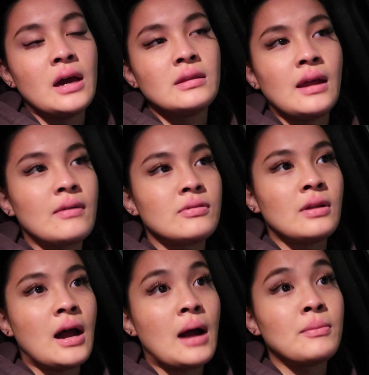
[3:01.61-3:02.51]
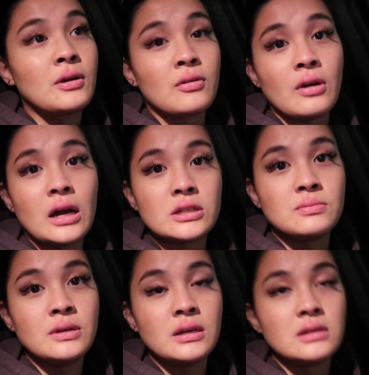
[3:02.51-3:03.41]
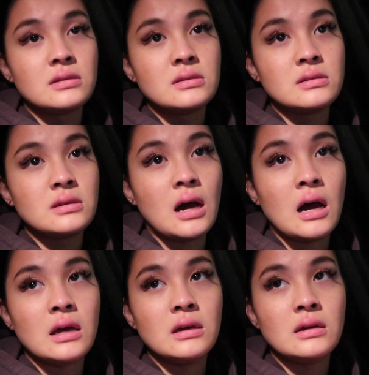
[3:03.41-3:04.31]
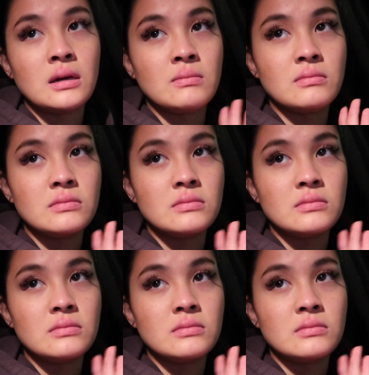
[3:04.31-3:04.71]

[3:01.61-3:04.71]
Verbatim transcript: and then after that, I'm gonna crash because I am